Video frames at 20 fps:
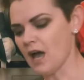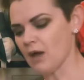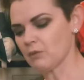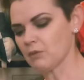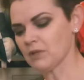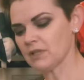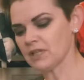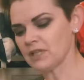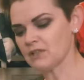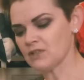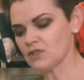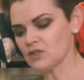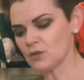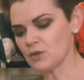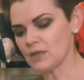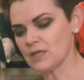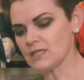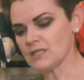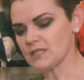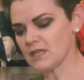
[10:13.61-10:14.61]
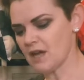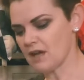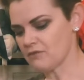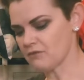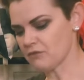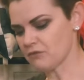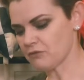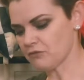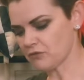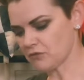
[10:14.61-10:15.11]
will get a choice
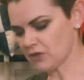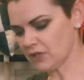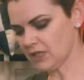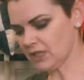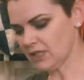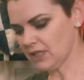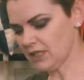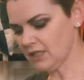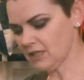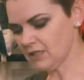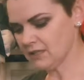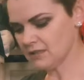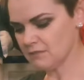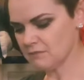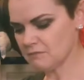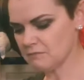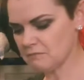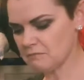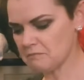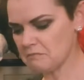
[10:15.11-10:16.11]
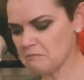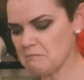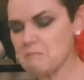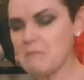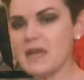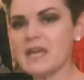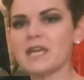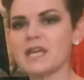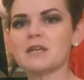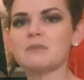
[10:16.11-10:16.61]
of a free
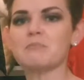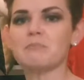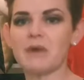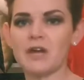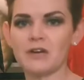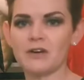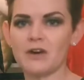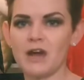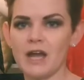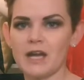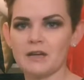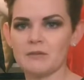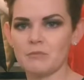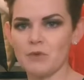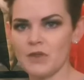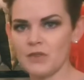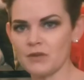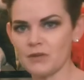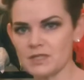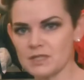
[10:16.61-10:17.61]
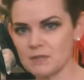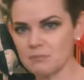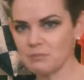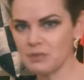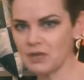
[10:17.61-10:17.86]
Make It Better item, whether it's a